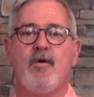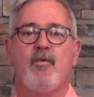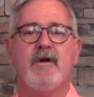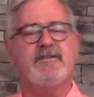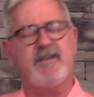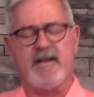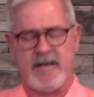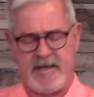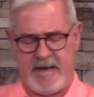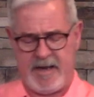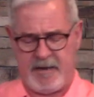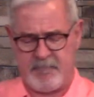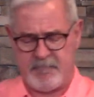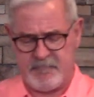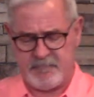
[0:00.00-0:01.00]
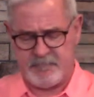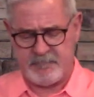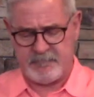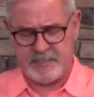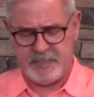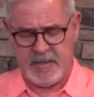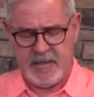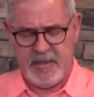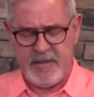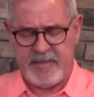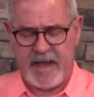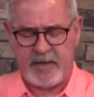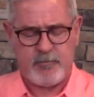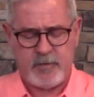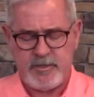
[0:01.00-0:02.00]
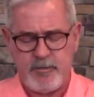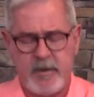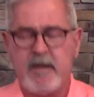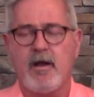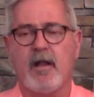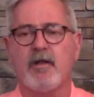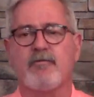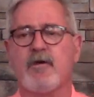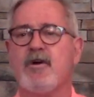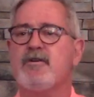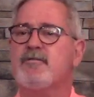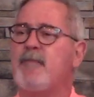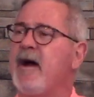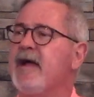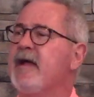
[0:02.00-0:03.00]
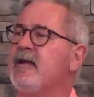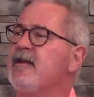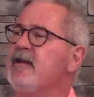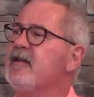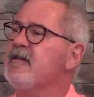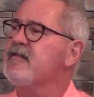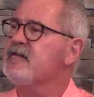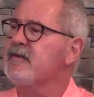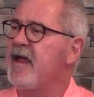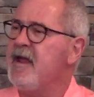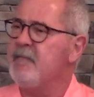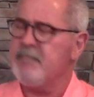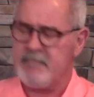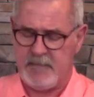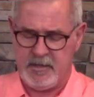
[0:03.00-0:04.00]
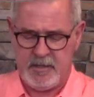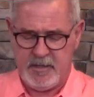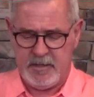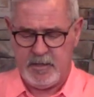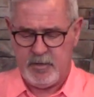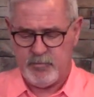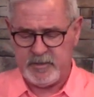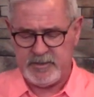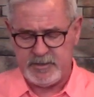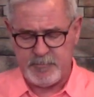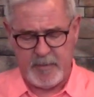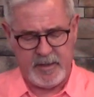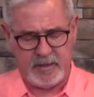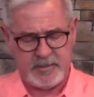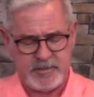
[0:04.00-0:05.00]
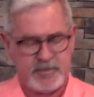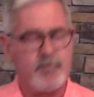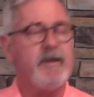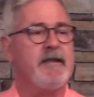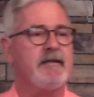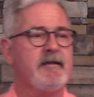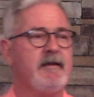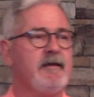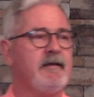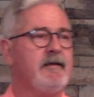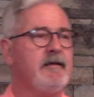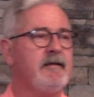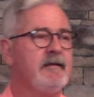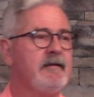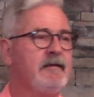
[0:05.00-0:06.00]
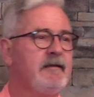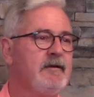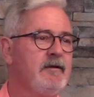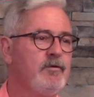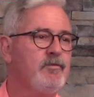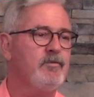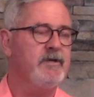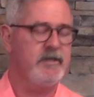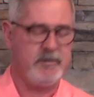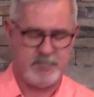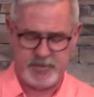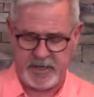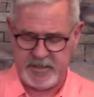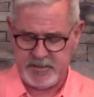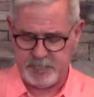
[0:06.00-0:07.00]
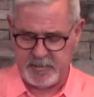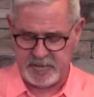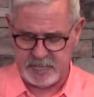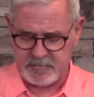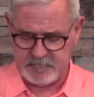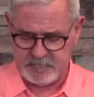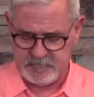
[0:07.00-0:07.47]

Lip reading: What's in a name? That which we call a rose by any other name would smell as sweet. William Shakespeare.